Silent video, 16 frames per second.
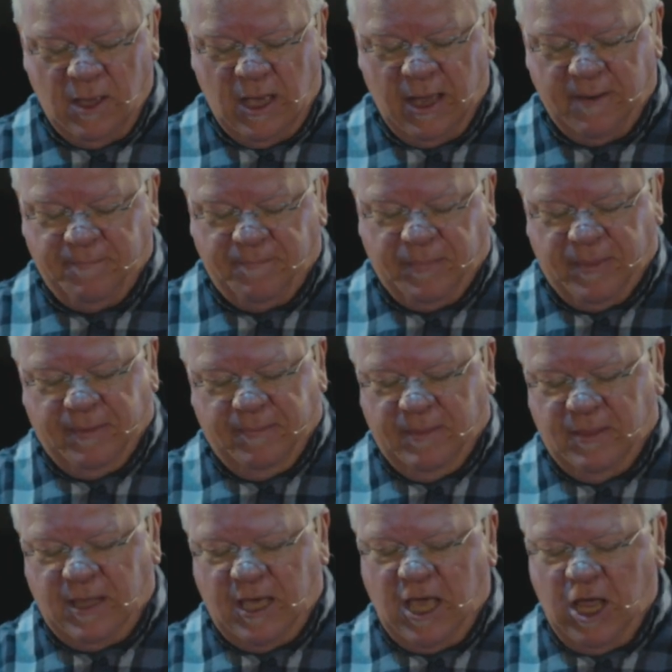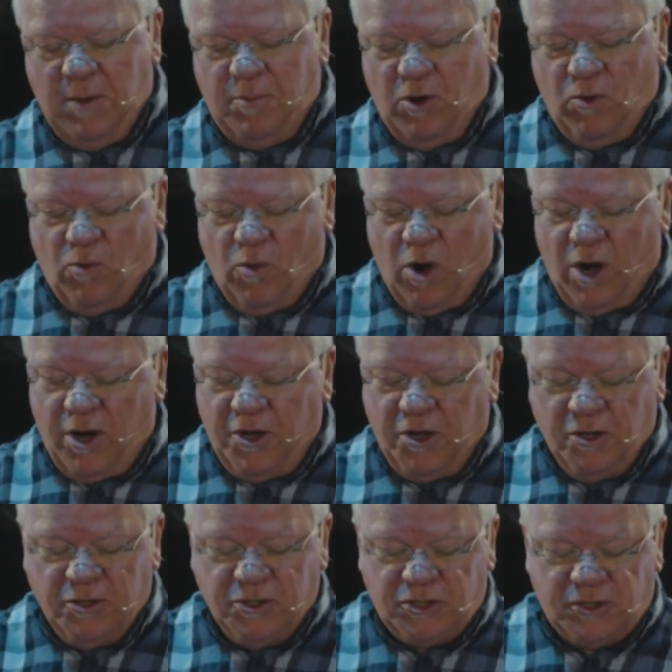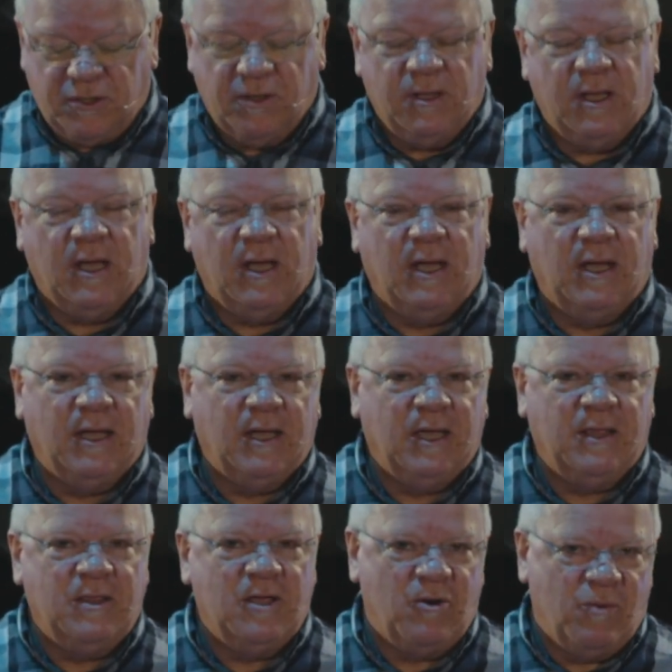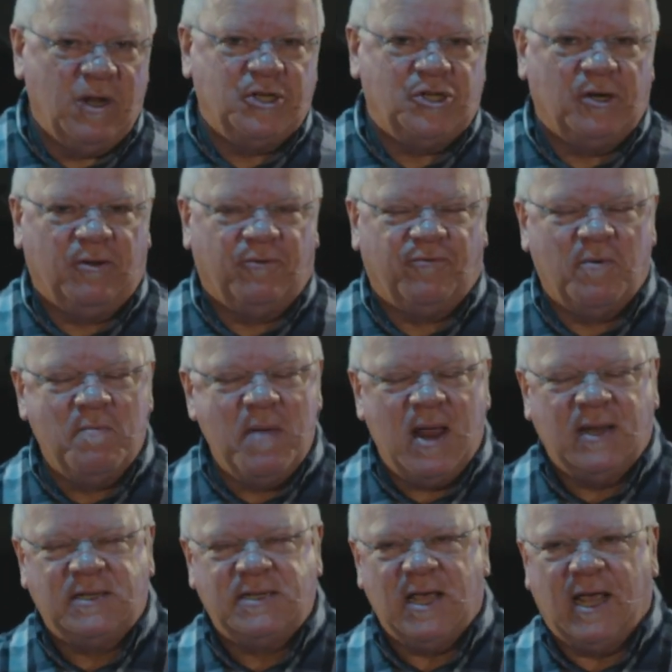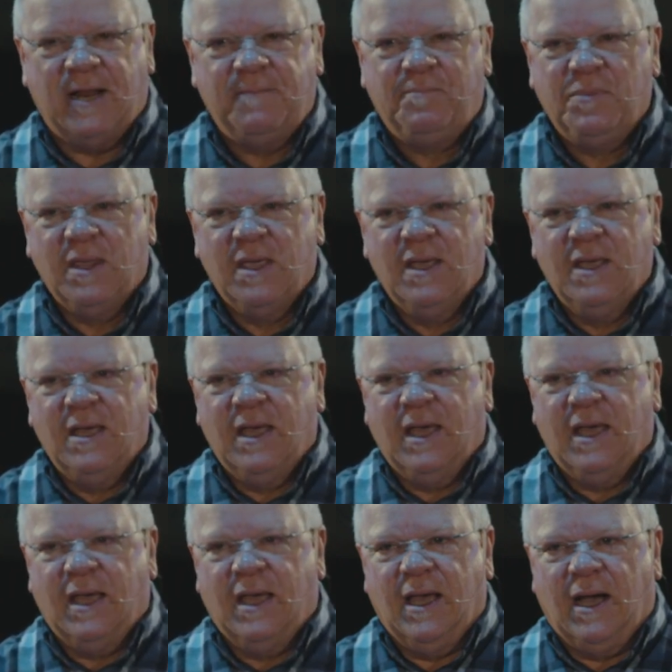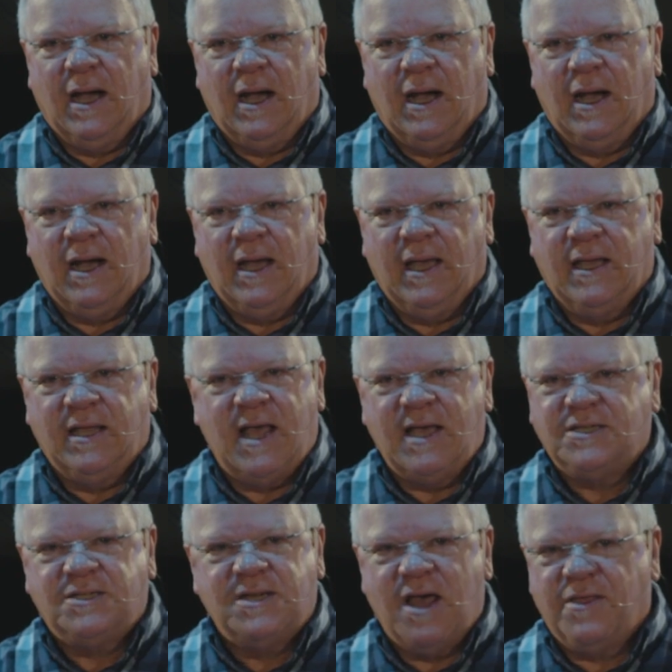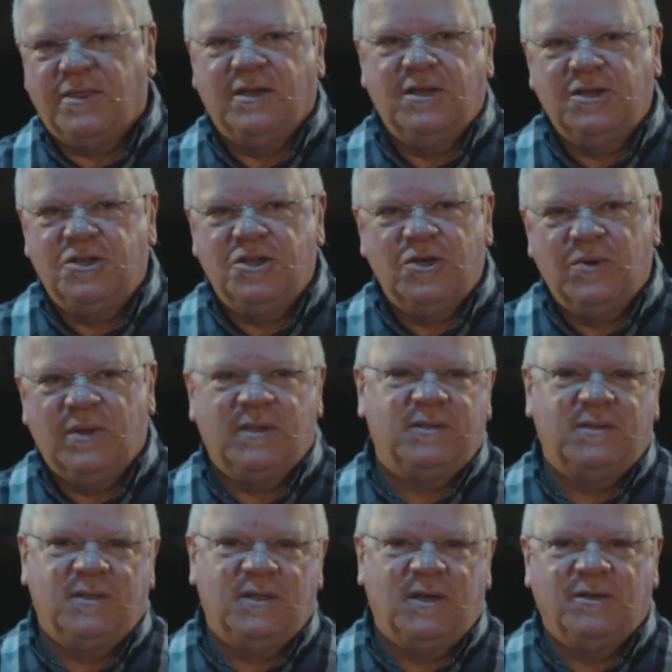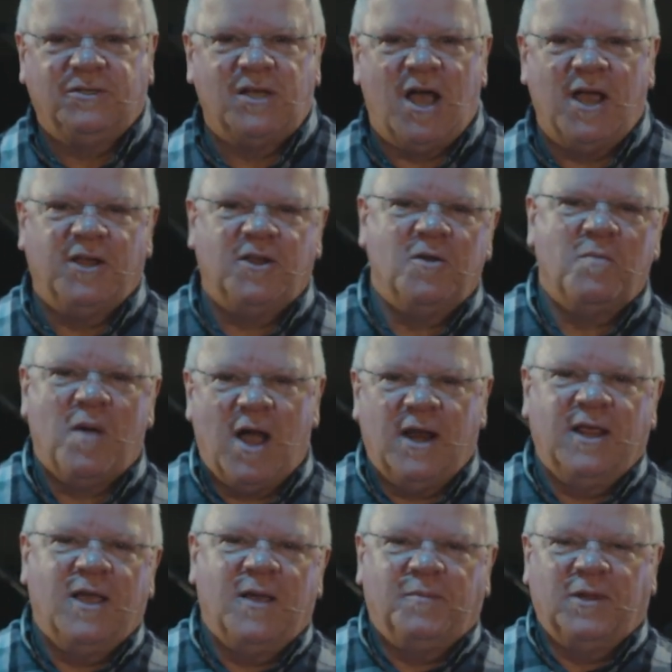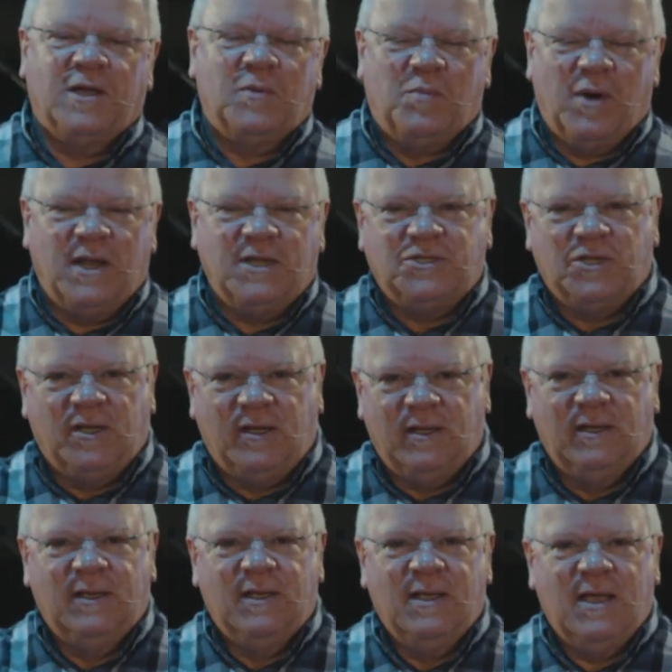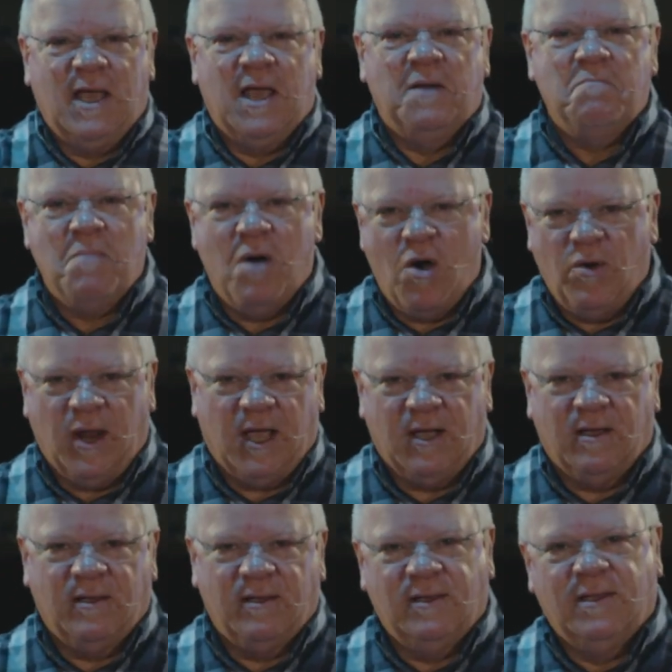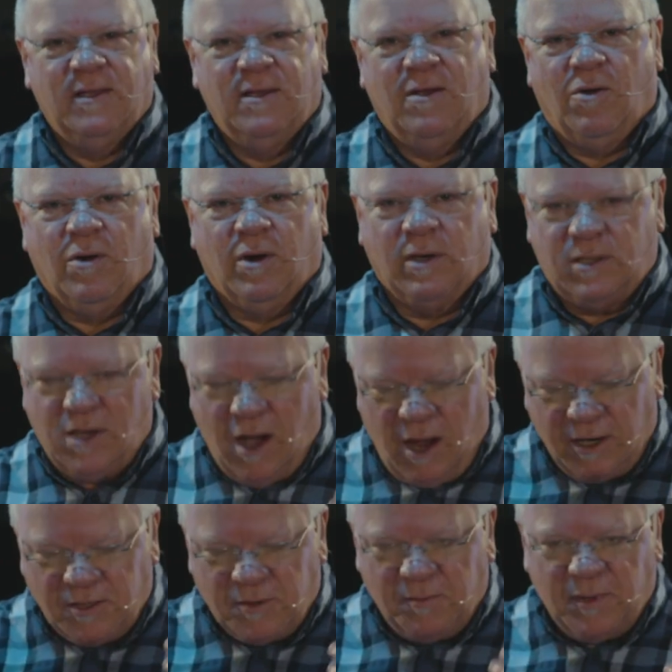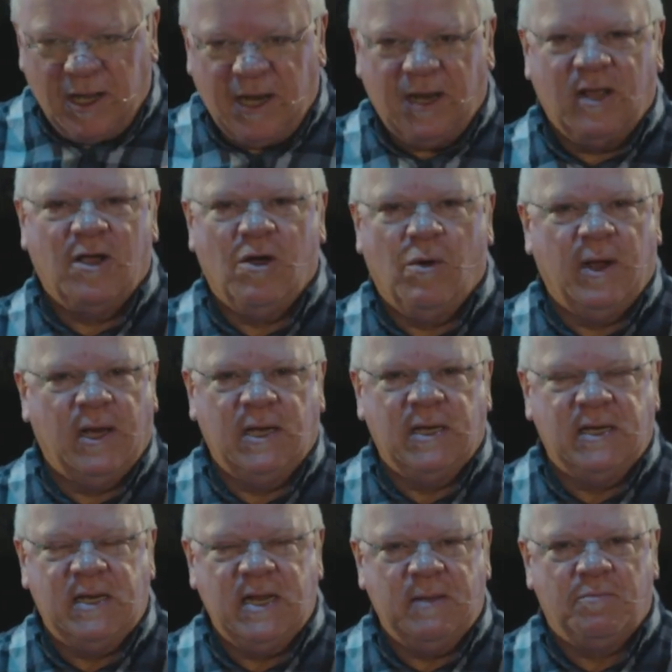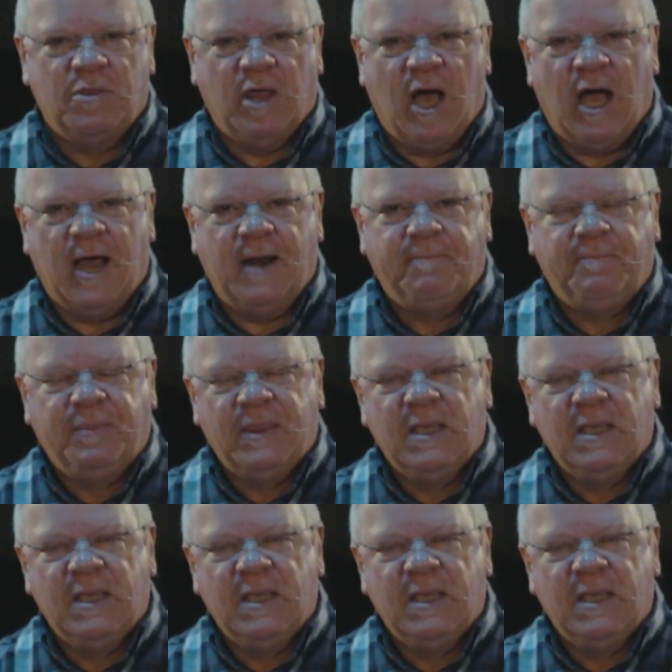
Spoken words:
And the Hebrew word used in the original for meditate, it has nothing to do with, you know, tying your body up like a pretzel and moaning or contemplating going into deep thought.